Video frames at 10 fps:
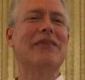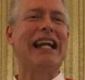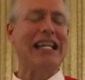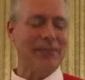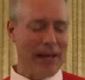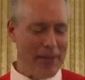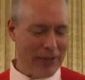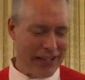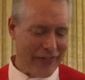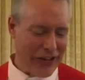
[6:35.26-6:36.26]
But as
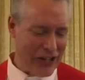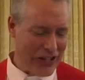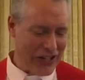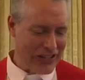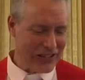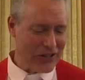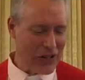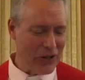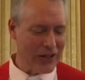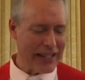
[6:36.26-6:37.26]
people have heard, you
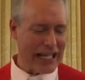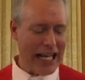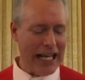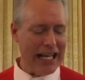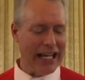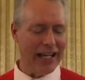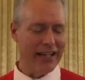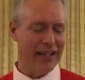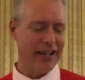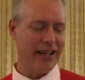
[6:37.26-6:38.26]
know that I
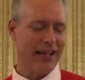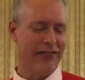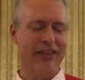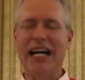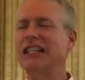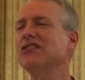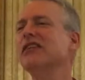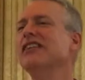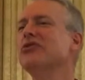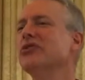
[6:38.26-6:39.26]
find
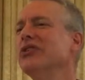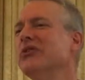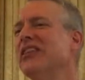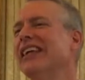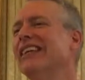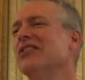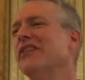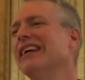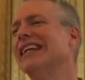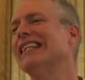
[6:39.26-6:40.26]
great truth in the
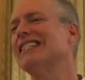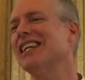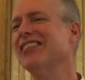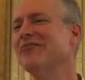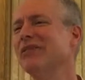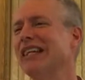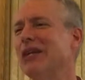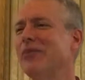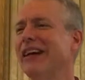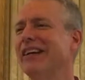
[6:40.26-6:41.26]
writings of
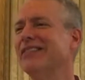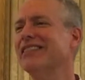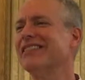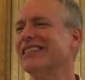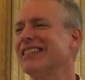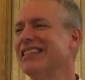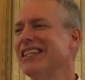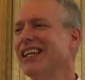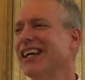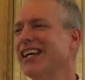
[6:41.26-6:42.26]
Brene Brown.
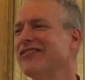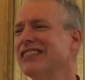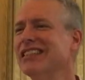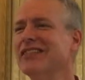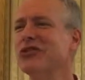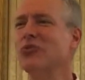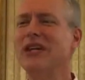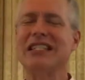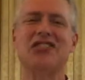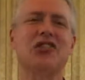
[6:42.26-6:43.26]
I've delivered
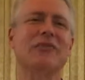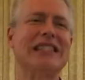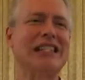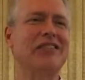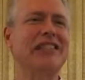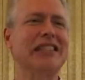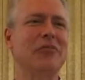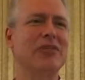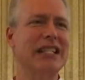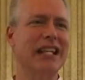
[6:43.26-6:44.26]
one sermon series
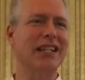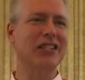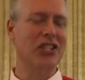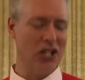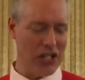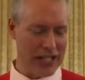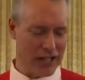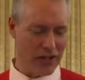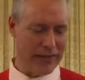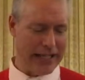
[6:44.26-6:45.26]
in particular on
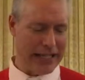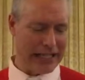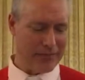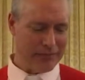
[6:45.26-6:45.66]
her writing.